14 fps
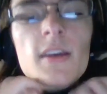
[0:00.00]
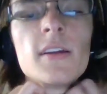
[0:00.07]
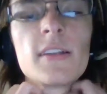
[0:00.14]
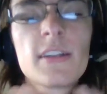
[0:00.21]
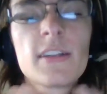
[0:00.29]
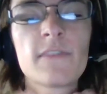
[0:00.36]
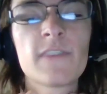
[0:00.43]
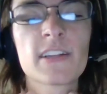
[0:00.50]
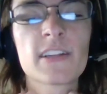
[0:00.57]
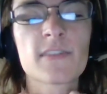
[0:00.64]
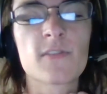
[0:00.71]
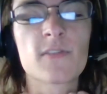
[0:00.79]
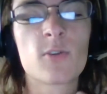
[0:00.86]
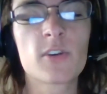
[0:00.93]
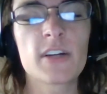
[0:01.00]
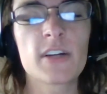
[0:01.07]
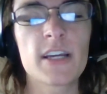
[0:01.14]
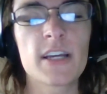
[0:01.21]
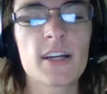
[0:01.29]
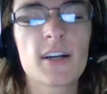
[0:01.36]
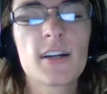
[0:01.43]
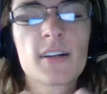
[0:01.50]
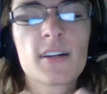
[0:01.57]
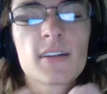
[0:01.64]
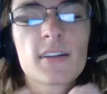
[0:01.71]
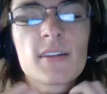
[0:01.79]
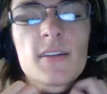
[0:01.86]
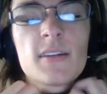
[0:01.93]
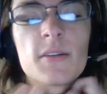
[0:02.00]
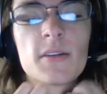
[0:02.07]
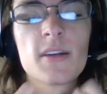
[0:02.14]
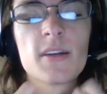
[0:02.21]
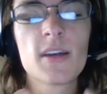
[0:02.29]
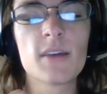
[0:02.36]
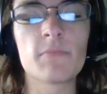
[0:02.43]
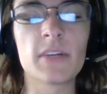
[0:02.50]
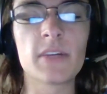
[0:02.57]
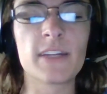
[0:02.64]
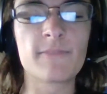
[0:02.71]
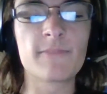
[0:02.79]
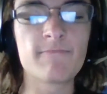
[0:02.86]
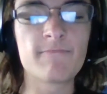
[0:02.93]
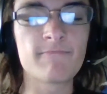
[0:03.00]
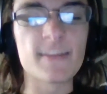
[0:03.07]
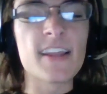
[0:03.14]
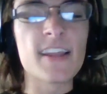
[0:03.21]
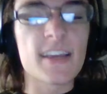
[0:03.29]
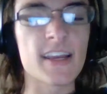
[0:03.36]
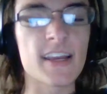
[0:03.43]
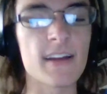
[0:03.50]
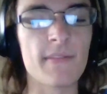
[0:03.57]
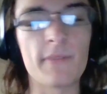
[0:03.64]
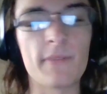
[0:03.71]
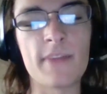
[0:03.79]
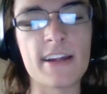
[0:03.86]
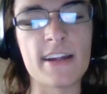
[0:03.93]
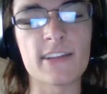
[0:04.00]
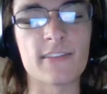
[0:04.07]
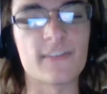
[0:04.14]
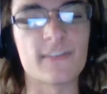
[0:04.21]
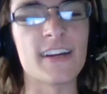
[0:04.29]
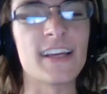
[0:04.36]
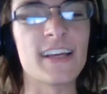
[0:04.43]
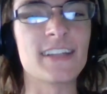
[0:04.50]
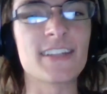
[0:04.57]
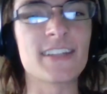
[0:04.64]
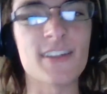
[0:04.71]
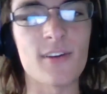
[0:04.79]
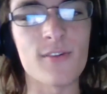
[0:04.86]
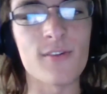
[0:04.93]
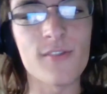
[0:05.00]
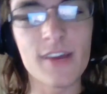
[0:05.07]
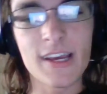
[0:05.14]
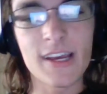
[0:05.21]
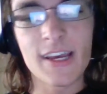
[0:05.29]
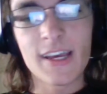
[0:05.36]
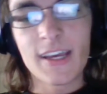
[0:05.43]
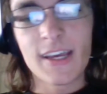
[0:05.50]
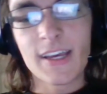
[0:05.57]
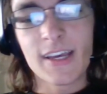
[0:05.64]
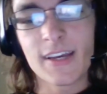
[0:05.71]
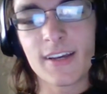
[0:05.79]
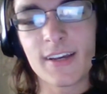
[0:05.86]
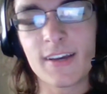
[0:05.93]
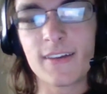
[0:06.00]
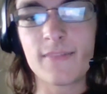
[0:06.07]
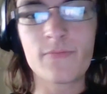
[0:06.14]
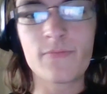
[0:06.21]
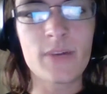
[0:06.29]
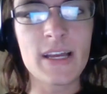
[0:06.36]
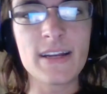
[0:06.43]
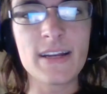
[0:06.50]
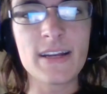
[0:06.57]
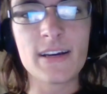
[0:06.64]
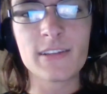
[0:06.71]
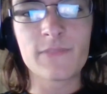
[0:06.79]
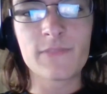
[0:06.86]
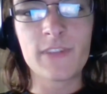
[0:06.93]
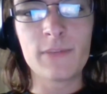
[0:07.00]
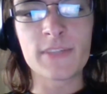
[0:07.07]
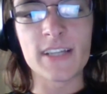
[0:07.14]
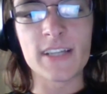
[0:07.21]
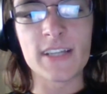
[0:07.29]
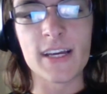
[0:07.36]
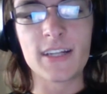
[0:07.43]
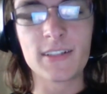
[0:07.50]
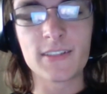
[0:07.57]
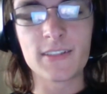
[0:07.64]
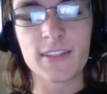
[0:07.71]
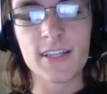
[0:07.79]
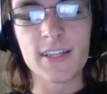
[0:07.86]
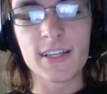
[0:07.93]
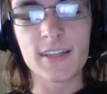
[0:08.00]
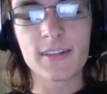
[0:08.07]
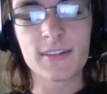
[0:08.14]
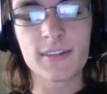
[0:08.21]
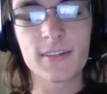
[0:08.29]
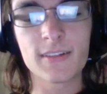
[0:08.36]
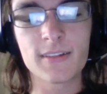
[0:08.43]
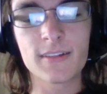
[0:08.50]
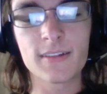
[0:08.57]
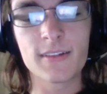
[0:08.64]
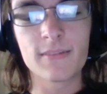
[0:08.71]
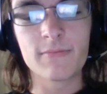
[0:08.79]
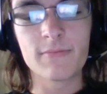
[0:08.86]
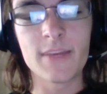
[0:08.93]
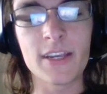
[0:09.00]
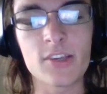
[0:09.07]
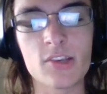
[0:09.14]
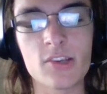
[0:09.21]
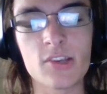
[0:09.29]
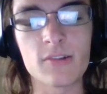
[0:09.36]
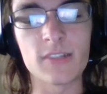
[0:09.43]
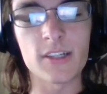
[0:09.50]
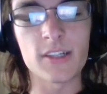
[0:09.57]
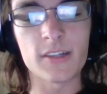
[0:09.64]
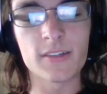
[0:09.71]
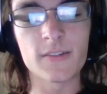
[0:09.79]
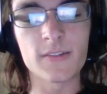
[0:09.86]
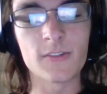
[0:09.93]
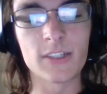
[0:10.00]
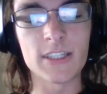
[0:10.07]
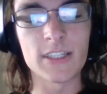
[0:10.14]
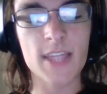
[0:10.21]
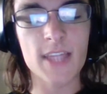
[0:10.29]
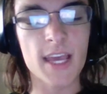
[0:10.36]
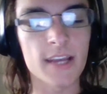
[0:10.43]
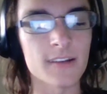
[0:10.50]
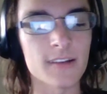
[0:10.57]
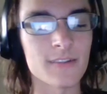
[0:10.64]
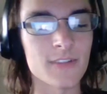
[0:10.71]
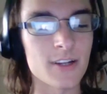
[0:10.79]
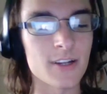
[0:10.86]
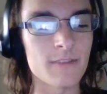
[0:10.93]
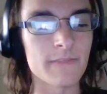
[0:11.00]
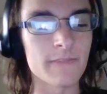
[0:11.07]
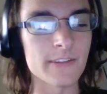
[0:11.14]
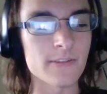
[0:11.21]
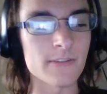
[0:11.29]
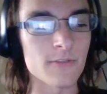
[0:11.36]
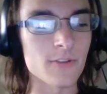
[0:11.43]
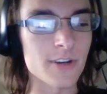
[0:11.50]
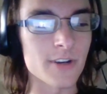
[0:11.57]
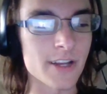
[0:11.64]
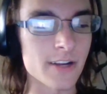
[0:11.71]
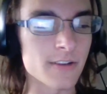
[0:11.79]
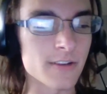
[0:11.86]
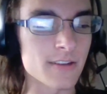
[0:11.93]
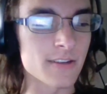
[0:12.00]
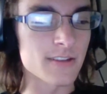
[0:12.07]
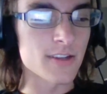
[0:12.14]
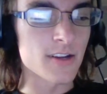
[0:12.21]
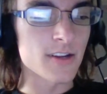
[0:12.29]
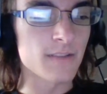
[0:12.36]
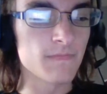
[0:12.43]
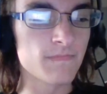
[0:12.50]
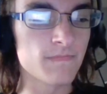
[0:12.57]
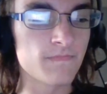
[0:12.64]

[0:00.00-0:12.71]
defensive coordinator, but then again, I'm a Panther fan, so. But on the flip side, I don't think Mike Shula was that good of an offensive coordinator this year.